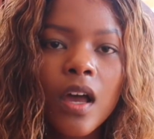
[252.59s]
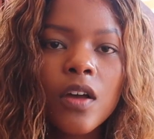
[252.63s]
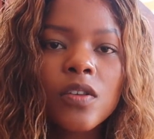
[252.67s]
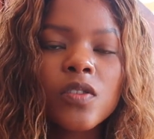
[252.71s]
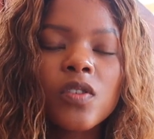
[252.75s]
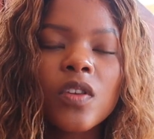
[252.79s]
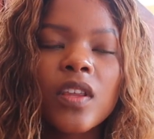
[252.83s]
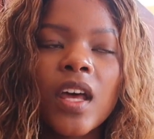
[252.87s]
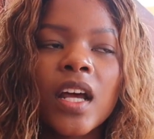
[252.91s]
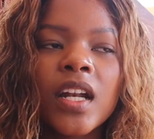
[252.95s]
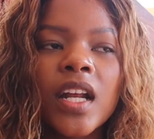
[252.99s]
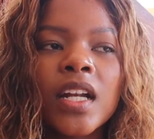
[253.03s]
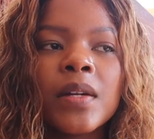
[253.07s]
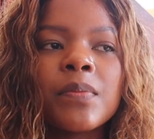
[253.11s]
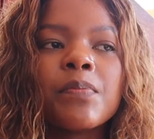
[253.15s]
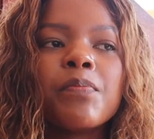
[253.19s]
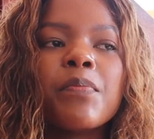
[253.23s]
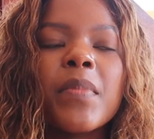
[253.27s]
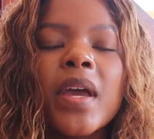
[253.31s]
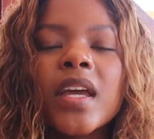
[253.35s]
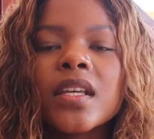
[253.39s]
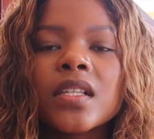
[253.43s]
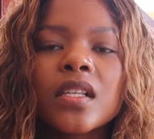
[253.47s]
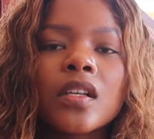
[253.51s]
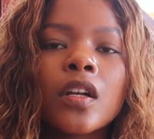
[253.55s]
so that it
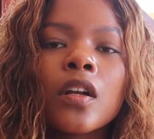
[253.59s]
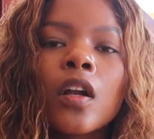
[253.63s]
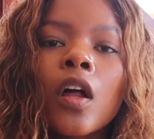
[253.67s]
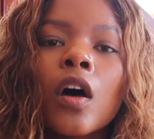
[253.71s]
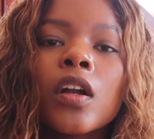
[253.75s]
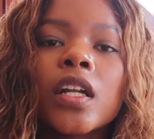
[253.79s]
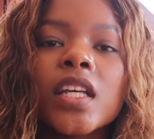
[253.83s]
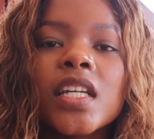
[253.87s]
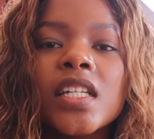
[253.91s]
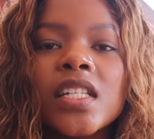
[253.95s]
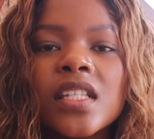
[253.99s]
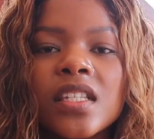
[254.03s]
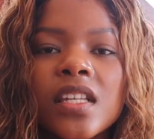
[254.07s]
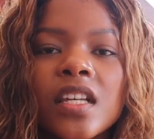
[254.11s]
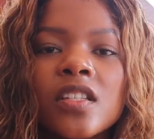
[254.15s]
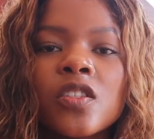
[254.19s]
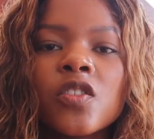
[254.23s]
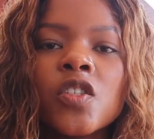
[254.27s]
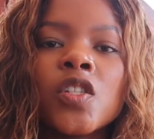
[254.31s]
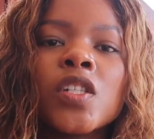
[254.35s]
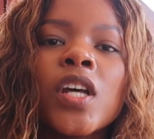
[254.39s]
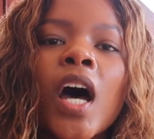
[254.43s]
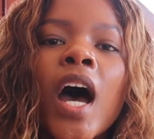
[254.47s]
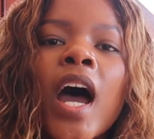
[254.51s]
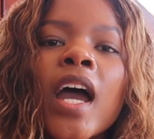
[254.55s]
makes it a lot easier
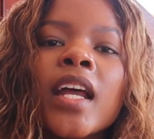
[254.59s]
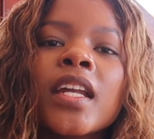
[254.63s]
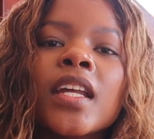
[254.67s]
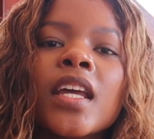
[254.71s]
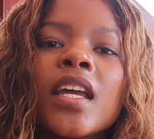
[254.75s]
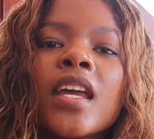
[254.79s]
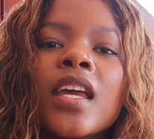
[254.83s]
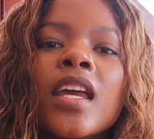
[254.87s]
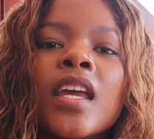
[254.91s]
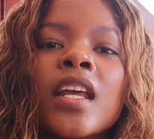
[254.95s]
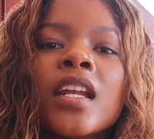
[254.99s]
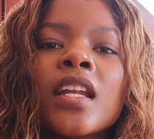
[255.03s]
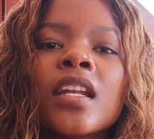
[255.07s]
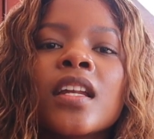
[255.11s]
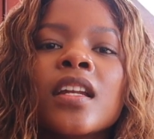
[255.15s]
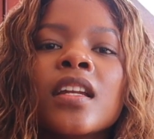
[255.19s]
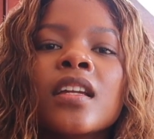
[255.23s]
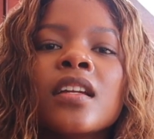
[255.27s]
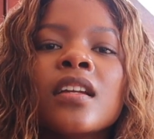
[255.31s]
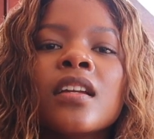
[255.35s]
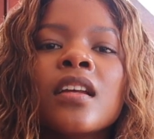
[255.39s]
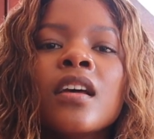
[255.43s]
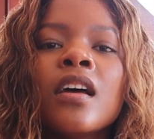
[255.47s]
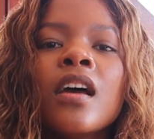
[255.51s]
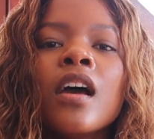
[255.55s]
to dine
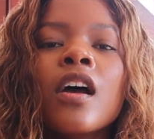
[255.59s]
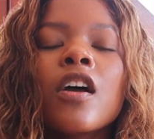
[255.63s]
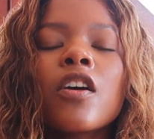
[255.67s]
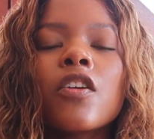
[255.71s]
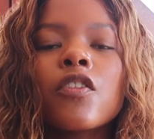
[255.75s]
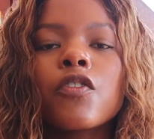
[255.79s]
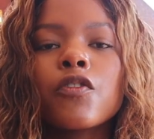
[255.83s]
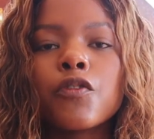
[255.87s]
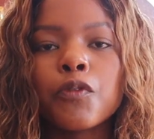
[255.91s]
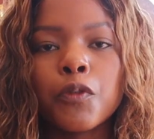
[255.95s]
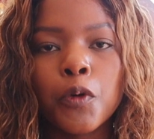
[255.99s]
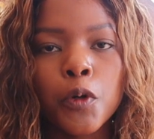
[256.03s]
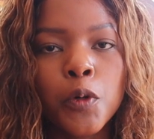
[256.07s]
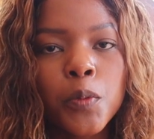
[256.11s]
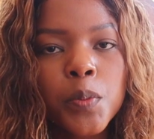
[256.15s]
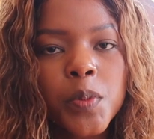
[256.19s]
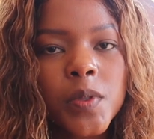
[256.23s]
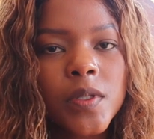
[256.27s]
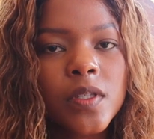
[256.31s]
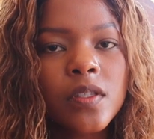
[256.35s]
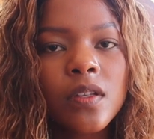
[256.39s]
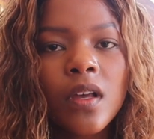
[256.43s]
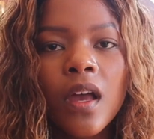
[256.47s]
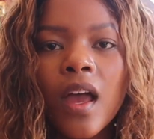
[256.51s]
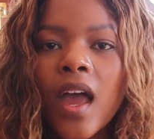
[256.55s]
in
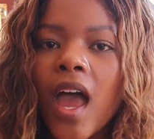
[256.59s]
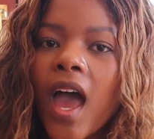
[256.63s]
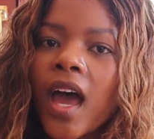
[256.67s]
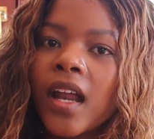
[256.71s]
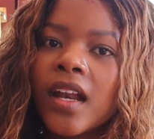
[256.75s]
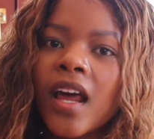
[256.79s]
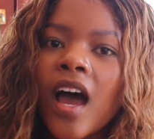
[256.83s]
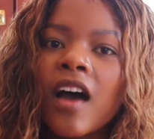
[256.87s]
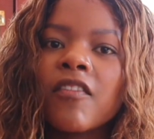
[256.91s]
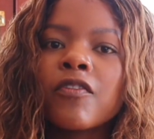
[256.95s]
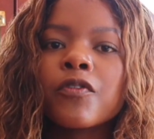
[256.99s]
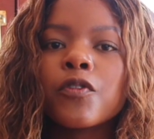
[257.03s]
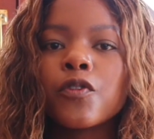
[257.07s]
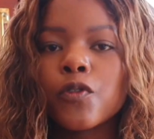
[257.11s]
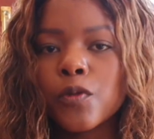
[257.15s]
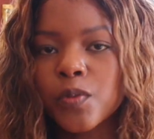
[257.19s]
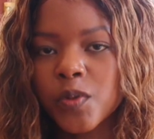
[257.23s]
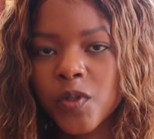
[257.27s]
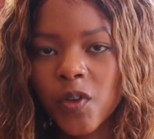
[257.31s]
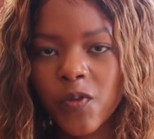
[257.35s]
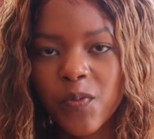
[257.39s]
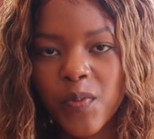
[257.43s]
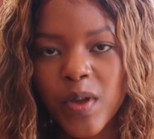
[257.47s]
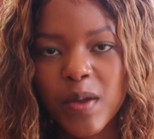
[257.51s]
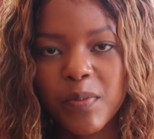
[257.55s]
groups and have
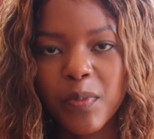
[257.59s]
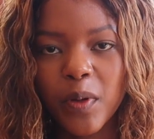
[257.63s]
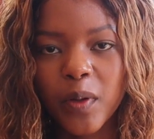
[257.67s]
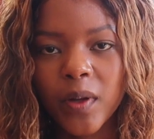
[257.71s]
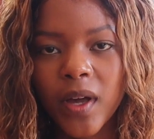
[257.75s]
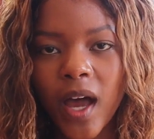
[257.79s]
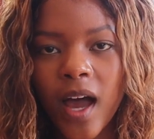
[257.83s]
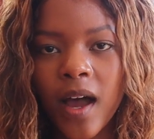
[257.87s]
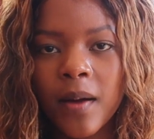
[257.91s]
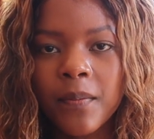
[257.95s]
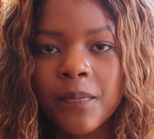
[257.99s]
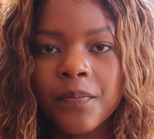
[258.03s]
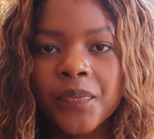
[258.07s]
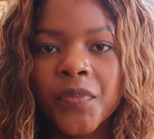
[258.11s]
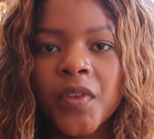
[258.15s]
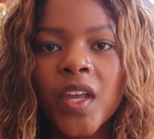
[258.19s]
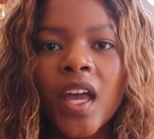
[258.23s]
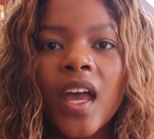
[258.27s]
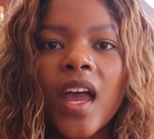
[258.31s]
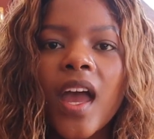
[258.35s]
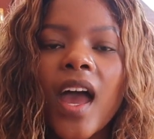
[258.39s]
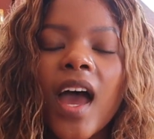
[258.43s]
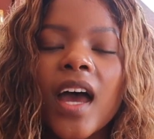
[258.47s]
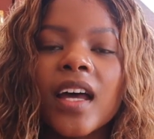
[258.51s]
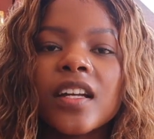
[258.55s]
groups of people come
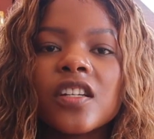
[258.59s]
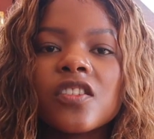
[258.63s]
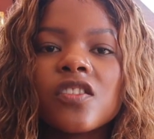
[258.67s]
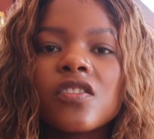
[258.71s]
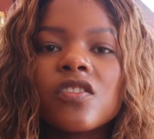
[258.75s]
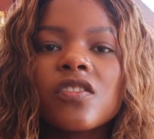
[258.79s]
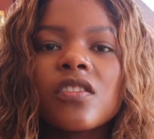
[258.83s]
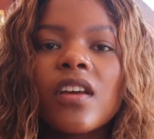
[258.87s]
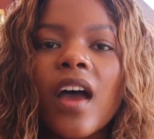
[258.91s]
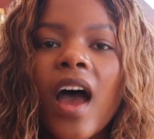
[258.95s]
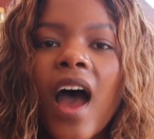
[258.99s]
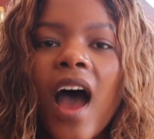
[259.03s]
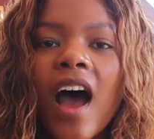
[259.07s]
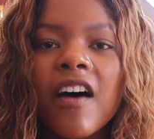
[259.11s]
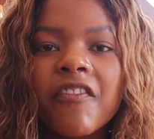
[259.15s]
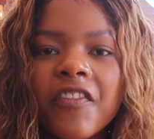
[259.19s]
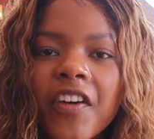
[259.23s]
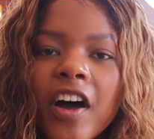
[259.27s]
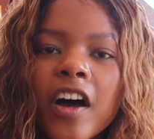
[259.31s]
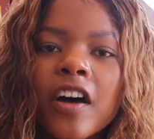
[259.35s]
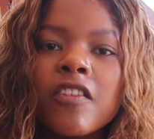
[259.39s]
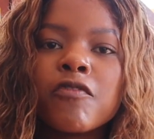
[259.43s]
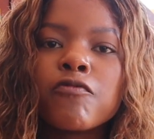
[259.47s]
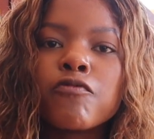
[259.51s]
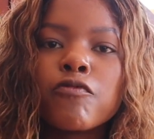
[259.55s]
and have
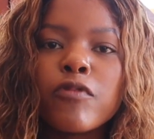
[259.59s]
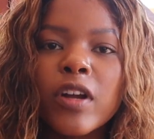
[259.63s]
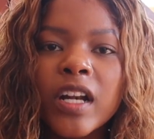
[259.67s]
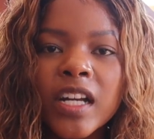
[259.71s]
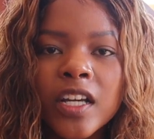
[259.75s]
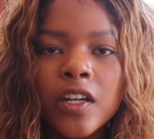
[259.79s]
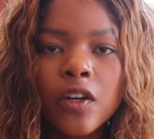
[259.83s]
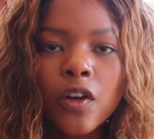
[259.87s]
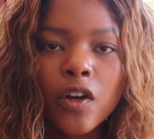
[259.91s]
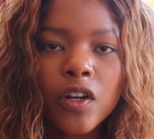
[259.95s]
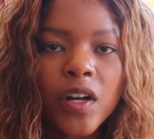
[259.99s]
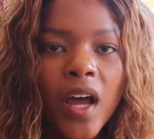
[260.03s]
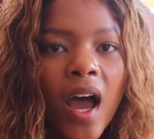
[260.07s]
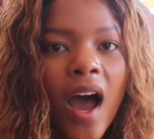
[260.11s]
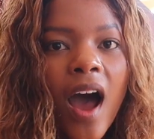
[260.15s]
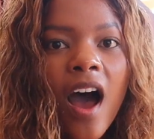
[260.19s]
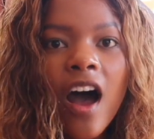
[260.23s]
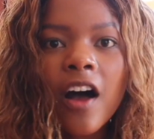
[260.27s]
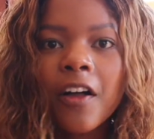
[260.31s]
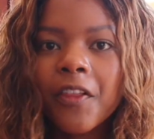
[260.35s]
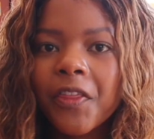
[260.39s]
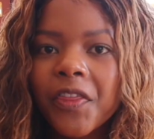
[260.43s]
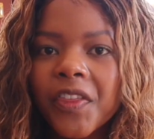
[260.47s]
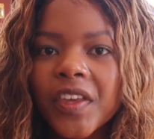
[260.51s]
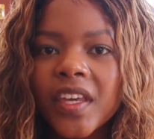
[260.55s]
a really good,
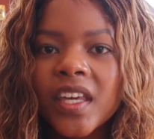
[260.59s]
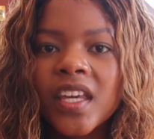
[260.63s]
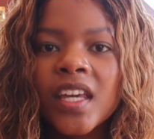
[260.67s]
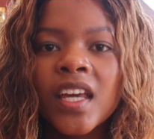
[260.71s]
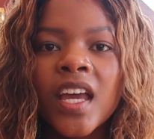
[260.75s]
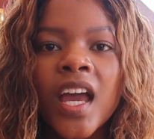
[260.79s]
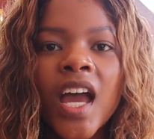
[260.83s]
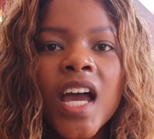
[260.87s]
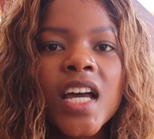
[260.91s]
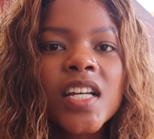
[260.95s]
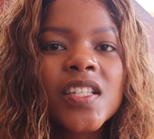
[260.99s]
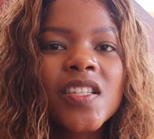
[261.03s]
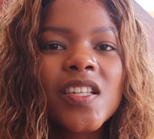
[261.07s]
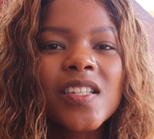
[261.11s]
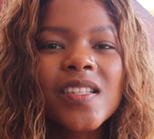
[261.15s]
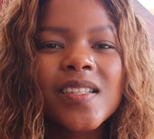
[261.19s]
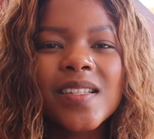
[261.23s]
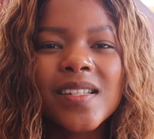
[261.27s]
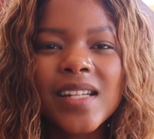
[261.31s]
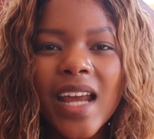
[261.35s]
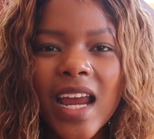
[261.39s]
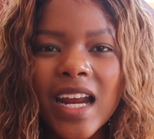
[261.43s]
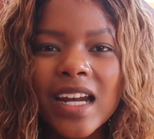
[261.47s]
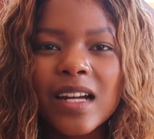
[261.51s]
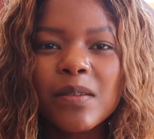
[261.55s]
healthy,
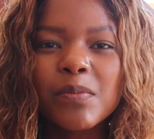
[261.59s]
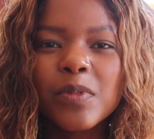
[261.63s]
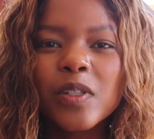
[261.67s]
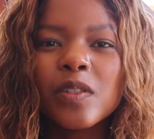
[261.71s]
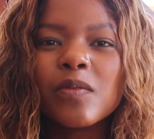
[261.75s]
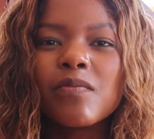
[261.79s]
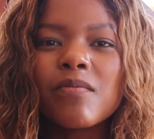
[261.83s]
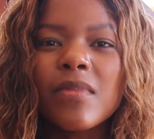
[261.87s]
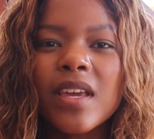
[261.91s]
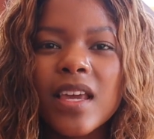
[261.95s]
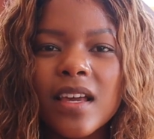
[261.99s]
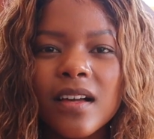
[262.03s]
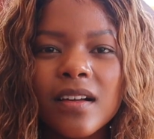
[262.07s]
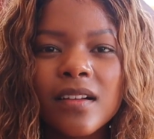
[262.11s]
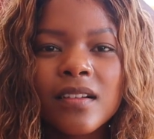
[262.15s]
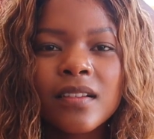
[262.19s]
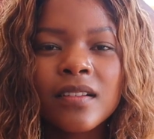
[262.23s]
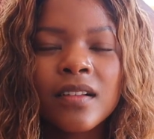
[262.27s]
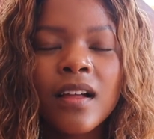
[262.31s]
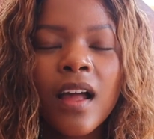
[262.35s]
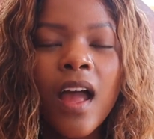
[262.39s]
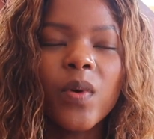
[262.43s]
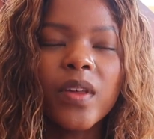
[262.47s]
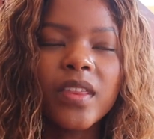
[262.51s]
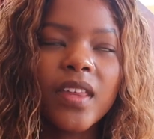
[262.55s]
sustainable
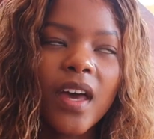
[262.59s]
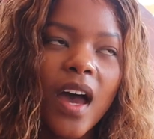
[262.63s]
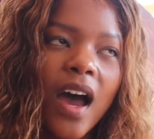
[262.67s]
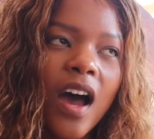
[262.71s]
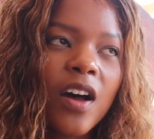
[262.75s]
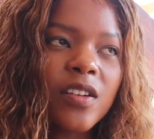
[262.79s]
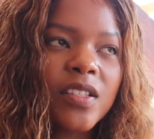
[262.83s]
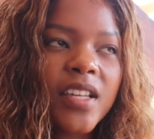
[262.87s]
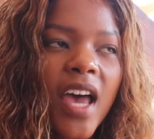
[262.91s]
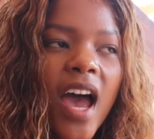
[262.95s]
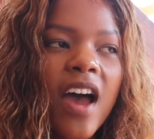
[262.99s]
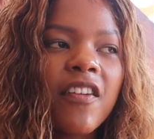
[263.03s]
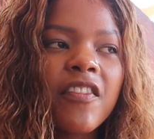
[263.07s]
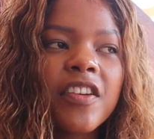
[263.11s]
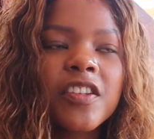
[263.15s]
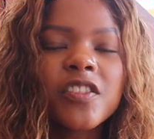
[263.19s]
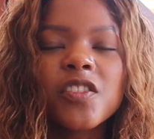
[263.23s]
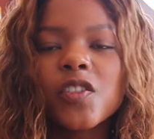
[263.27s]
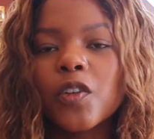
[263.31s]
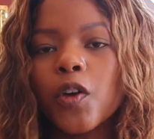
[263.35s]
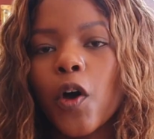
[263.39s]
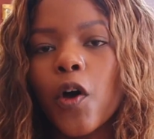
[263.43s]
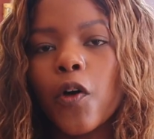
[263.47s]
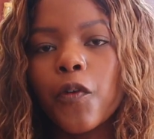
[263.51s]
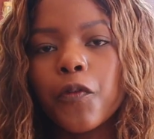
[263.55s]
meal without having
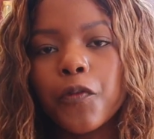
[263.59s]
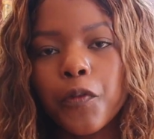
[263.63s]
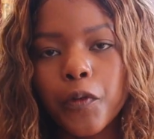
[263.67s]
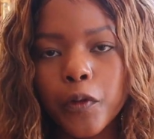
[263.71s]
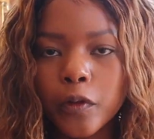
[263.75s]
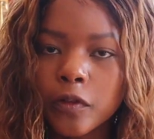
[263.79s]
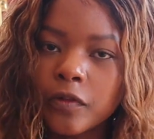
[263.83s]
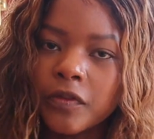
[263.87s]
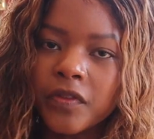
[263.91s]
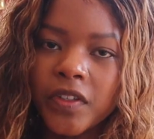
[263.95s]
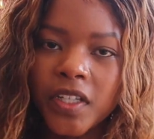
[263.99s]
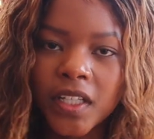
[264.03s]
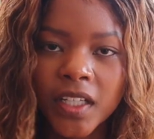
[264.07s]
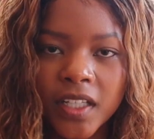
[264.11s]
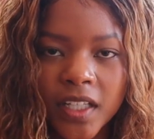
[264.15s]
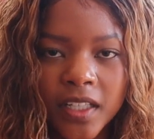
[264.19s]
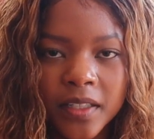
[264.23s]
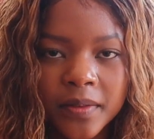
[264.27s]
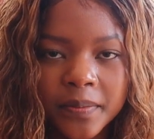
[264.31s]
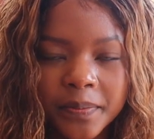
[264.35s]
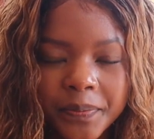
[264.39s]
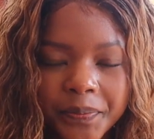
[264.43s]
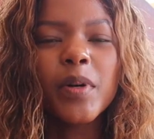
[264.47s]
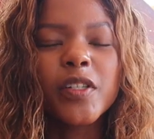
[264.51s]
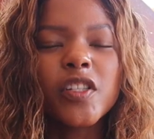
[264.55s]
to go full
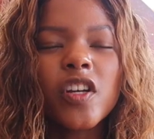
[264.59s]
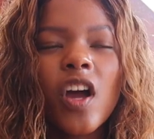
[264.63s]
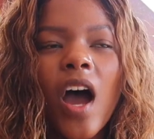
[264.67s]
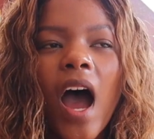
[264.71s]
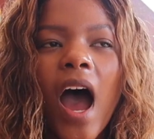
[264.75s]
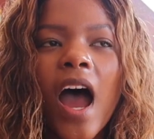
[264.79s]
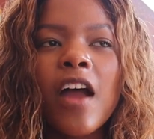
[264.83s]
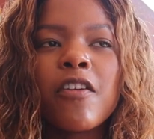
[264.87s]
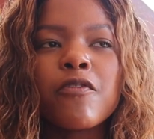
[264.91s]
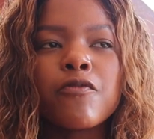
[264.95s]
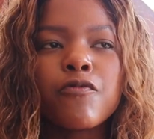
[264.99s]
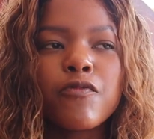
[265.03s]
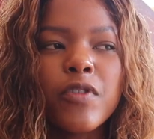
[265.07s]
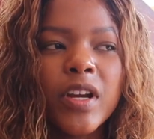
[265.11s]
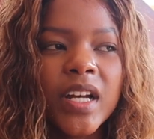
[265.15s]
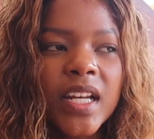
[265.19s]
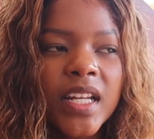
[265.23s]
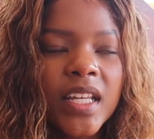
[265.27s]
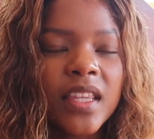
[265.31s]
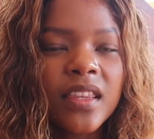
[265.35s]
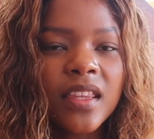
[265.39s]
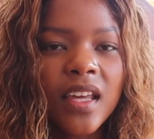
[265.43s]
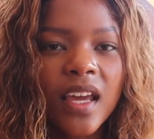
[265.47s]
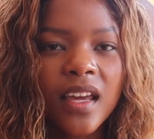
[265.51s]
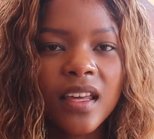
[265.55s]
vegan. But yeah, I
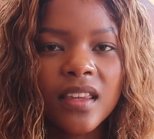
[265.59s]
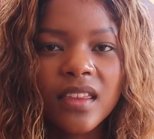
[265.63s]
really